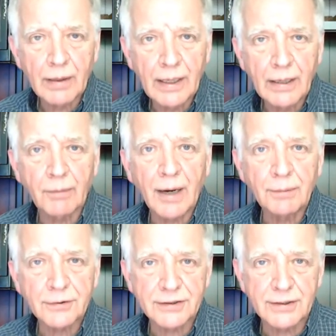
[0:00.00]
in a
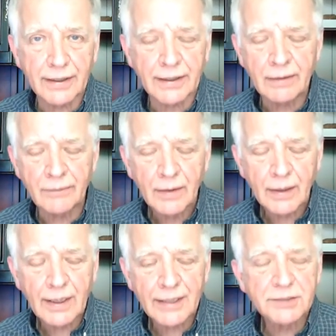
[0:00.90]
Bible study,
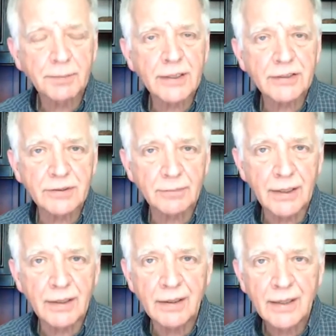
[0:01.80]
God speaks to
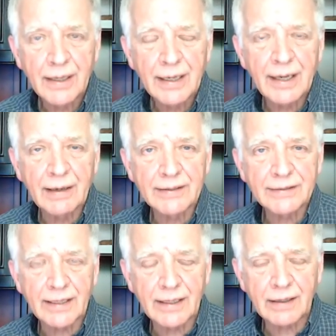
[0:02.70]
me and He
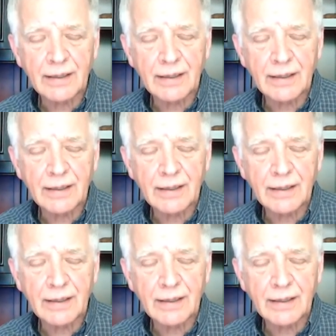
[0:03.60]
said,